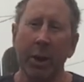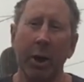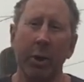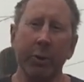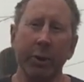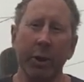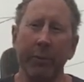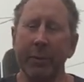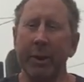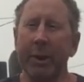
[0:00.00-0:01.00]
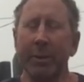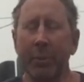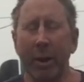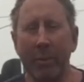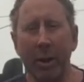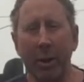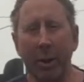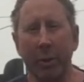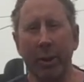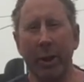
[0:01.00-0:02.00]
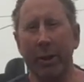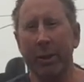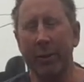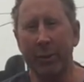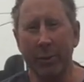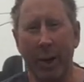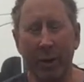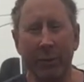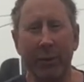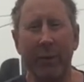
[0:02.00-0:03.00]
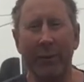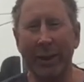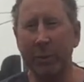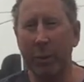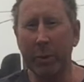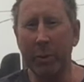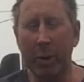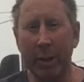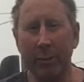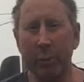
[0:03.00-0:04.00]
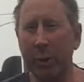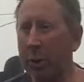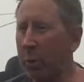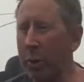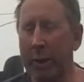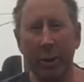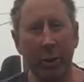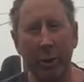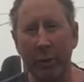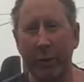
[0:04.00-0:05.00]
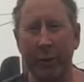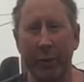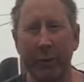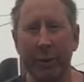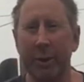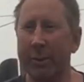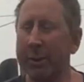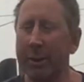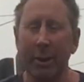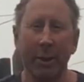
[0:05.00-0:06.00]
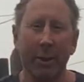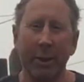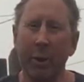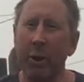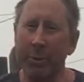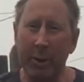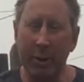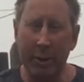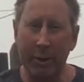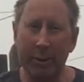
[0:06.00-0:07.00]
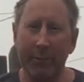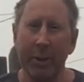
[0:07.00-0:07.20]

Ozone is primarily located in the stratosphere. That's where we want it. We don't want it here near the surface because it harms our lungs.